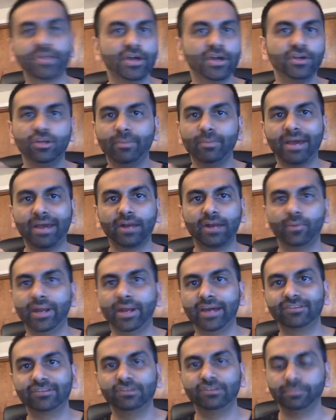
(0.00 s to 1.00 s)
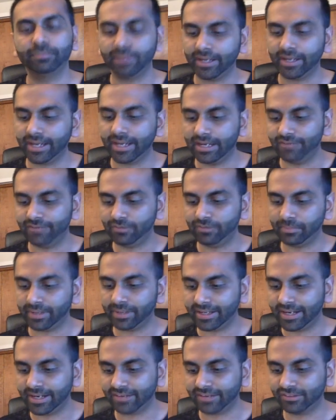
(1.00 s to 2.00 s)
no matter what x you plug in. If you
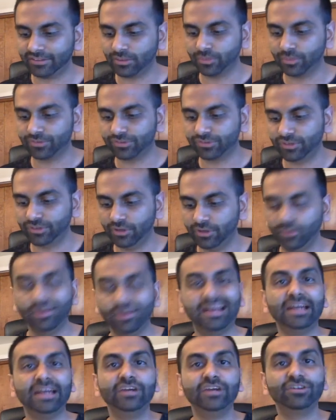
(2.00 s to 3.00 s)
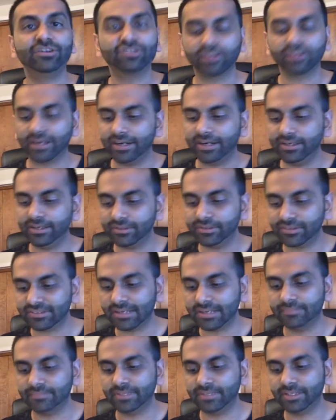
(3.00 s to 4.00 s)
plug in x equals 2, you're still going to do the
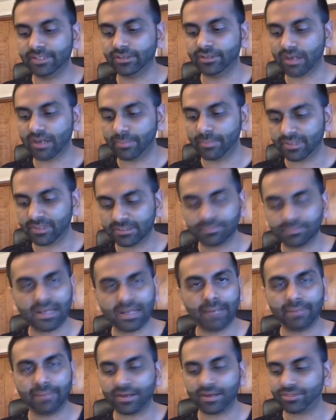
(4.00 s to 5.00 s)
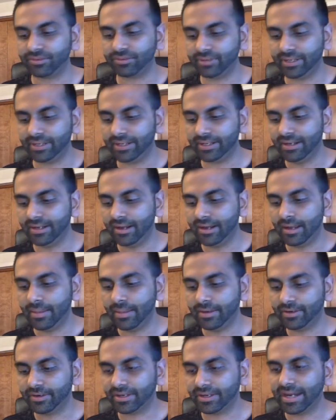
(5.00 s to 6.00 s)
same thing. You're going to multiply it by 3,
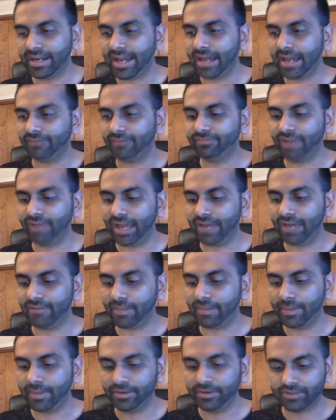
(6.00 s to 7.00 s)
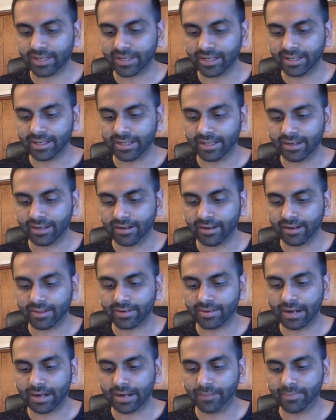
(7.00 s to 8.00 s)
then you're going to add 5, and then you're going to get
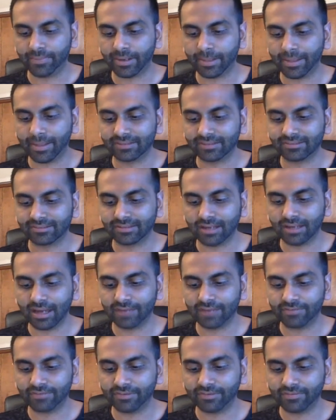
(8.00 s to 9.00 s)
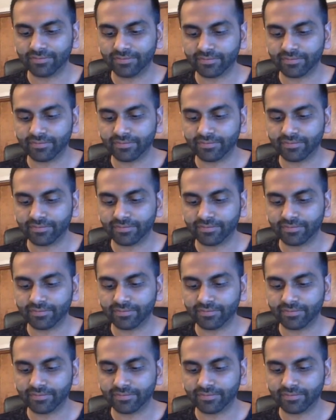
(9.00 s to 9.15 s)
another output, and that's f of,